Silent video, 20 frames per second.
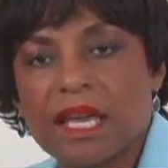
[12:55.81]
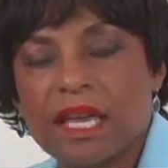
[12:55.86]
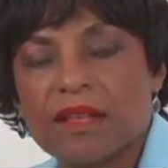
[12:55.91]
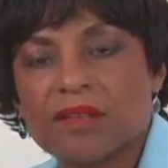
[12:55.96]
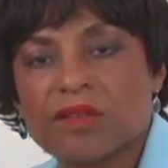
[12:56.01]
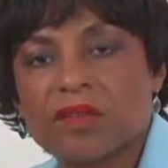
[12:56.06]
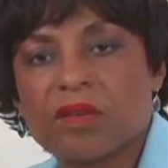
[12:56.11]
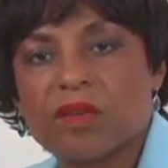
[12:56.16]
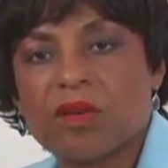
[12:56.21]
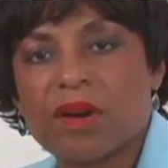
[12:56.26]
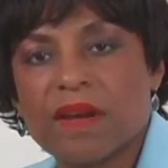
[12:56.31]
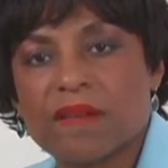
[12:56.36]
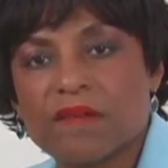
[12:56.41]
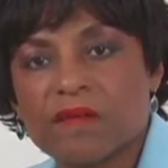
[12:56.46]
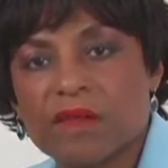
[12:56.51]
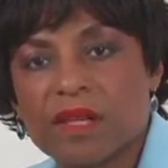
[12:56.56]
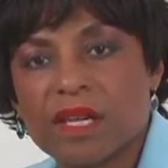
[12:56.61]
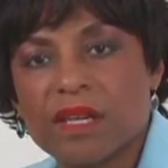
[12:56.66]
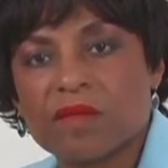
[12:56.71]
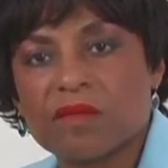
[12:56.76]
And so I
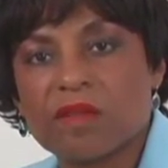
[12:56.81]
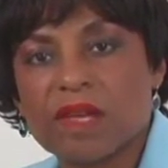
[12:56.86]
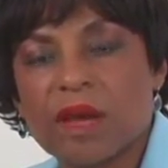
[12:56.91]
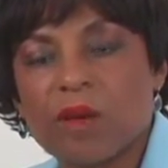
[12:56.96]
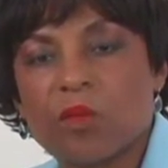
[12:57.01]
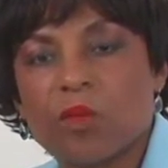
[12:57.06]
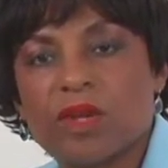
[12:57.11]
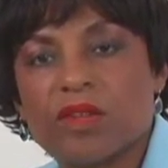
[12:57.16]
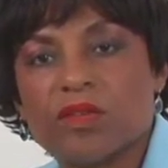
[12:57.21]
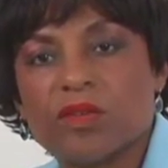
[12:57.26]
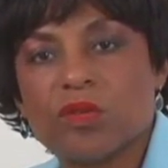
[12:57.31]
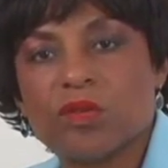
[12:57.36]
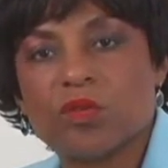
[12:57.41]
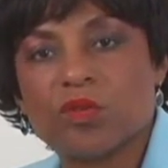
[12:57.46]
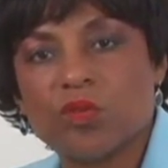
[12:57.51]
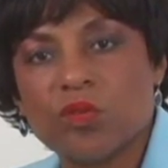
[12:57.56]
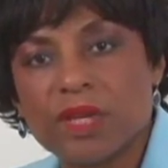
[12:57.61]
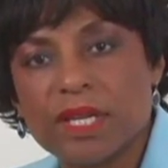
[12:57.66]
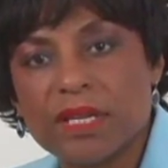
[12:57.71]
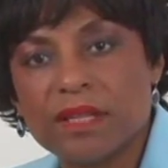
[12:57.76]
think that when
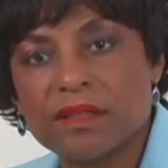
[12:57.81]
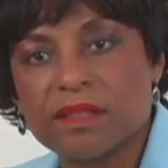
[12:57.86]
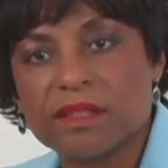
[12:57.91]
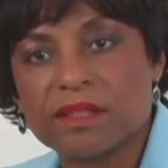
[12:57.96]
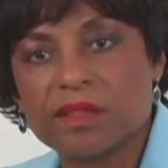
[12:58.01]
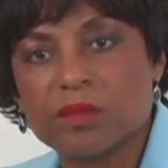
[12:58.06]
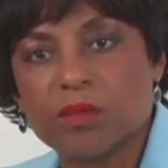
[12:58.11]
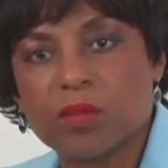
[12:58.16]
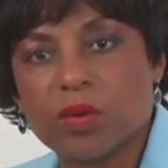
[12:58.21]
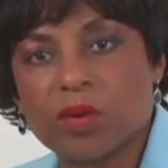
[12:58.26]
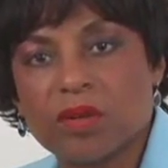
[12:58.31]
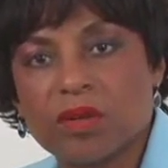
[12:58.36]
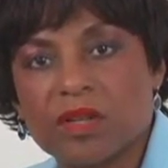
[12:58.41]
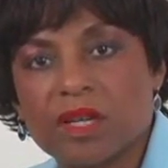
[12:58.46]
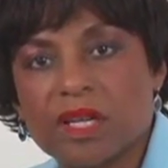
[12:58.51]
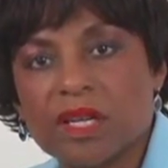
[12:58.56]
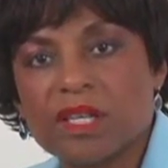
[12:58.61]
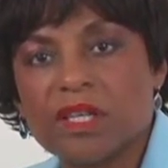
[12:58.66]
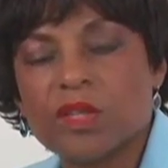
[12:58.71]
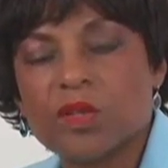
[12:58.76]
you read this book,
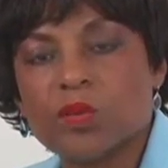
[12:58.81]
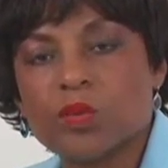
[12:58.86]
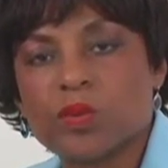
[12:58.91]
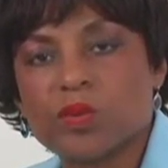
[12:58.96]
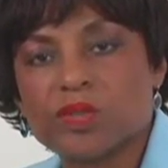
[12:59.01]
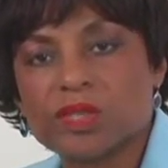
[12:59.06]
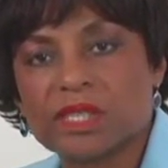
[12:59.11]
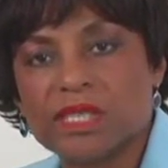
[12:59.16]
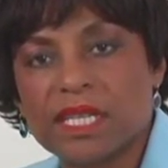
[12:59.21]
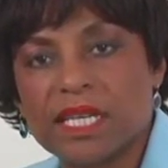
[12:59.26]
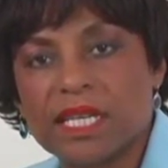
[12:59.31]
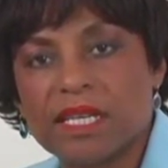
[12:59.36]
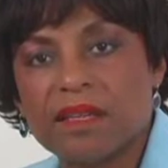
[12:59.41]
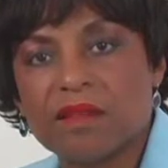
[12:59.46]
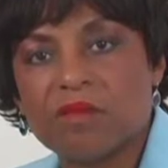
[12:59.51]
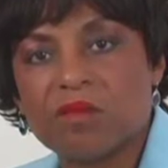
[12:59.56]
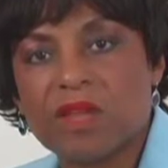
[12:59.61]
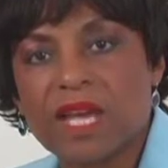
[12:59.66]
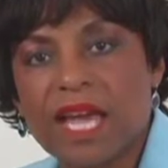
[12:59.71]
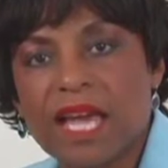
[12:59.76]
you will
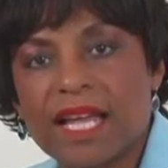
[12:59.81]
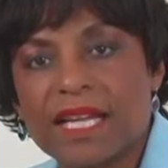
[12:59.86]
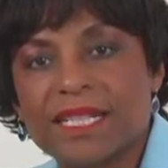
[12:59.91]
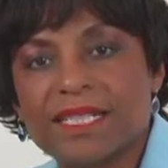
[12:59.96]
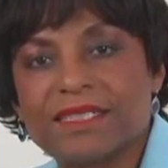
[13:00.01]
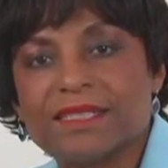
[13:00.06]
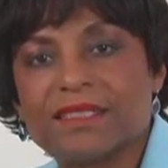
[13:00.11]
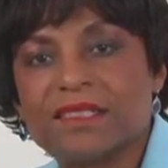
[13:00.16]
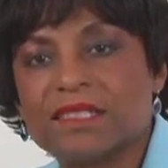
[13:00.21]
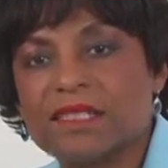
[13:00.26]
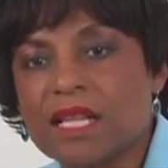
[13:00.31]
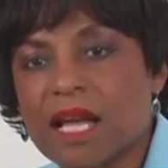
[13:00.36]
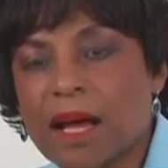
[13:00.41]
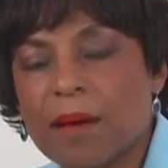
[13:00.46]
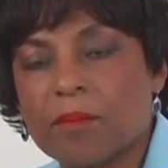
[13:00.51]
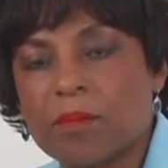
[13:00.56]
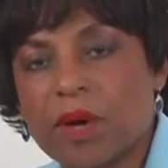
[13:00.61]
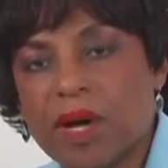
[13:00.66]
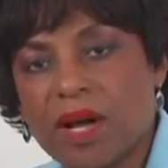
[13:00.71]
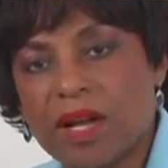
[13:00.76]
see that it's
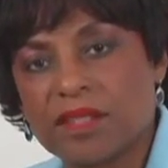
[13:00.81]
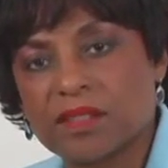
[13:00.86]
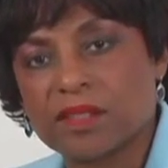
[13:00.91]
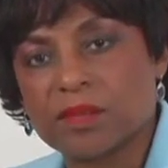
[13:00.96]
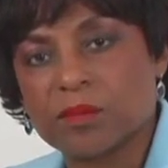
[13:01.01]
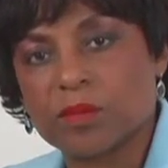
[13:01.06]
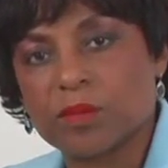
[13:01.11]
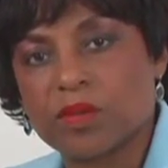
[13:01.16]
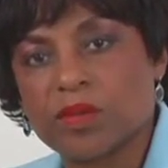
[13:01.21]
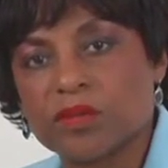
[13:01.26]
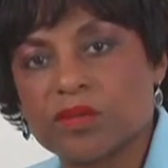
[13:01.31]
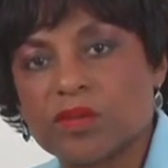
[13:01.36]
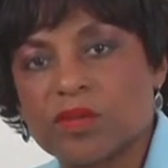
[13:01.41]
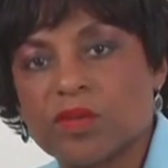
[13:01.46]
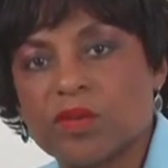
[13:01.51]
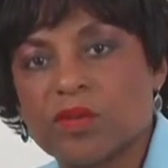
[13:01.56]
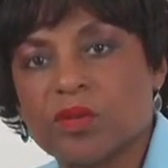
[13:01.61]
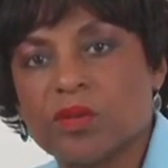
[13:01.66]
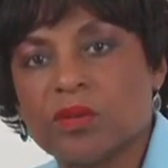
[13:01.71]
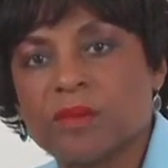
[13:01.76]
not possible
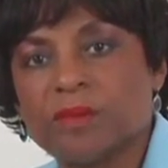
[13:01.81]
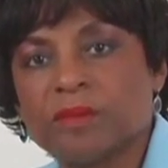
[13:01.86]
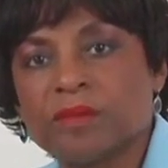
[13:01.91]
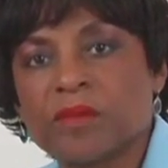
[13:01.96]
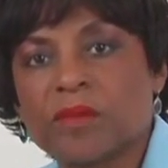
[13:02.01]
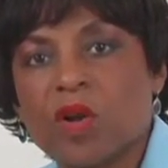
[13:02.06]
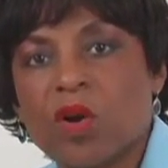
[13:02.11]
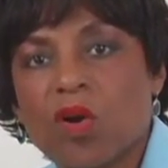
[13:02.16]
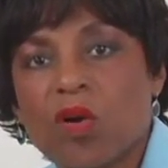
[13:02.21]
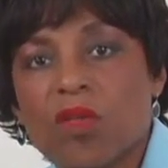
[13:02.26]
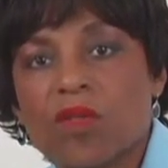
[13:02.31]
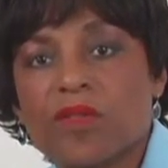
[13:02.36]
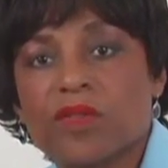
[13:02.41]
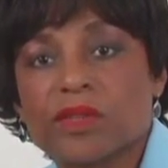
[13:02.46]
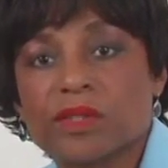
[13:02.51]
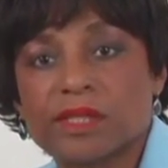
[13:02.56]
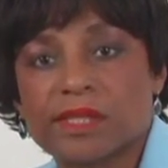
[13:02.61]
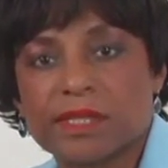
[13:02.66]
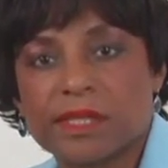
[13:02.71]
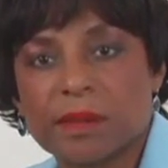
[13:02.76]
to
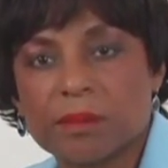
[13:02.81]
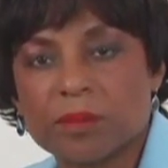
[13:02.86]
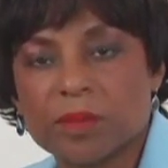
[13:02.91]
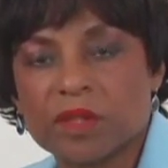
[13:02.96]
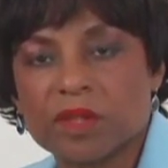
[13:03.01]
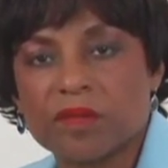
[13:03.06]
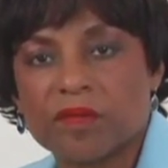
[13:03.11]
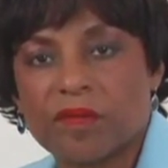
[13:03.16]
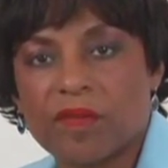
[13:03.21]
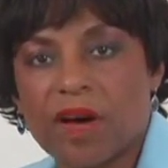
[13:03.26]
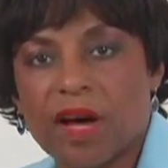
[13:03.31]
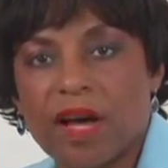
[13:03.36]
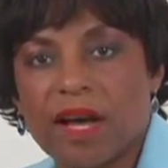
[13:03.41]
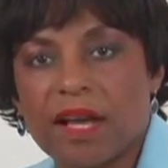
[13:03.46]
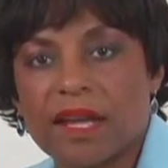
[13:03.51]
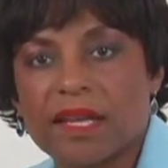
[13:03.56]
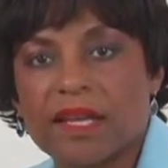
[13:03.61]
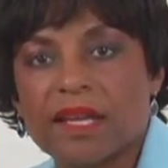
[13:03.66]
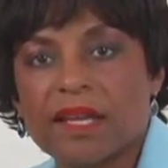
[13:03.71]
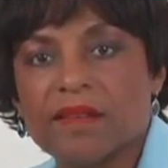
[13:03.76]

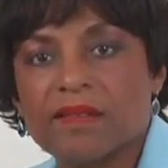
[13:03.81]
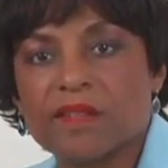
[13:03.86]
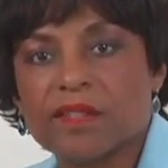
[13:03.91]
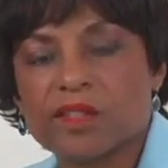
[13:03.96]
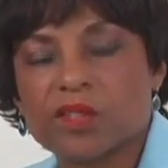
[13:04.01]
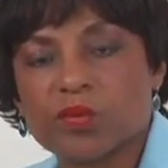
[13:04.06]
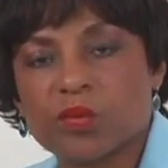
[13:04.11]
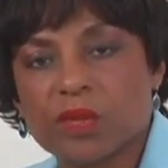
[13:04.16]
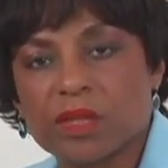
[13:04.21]
oversimplify this